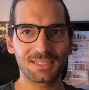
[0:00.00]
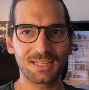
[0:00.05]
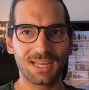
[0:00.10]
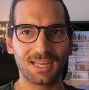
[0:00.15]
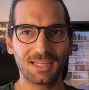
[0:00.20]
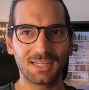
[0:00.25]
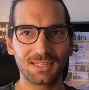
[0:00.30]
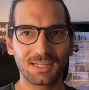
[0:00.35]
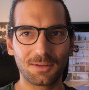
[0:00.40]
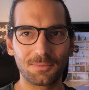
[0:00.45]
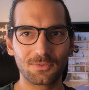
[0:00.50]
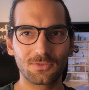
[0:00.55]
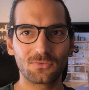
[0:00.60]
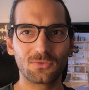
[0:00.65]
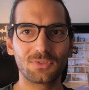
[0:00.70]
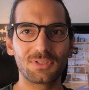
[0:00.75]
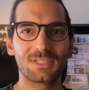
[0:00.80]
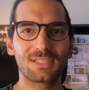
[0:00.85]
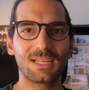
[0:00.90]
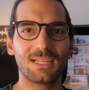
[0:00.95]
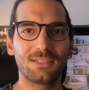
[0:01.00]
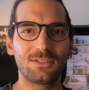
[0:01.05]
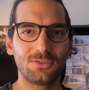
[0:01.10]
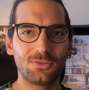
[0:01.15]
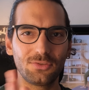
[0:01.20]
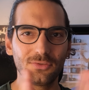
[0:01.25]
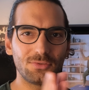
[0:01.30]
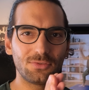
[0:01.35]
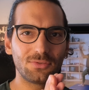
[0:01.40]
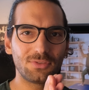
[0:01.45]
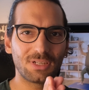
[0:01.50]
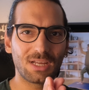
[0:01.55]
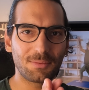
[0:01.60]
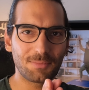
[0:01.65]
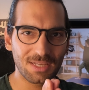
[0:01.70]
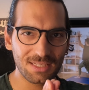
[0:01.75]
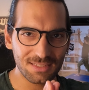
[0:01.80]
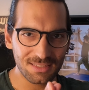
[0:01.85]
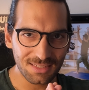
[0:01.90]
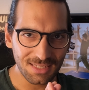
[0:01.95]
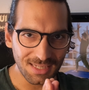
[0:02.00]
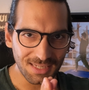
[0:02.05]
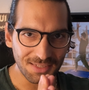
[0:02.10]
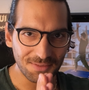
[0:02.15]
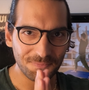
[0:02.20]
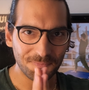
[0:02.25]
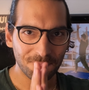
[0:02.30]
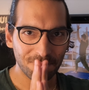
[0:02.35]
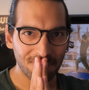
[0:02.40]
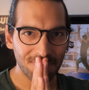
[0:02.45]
And I will say to you, namaste.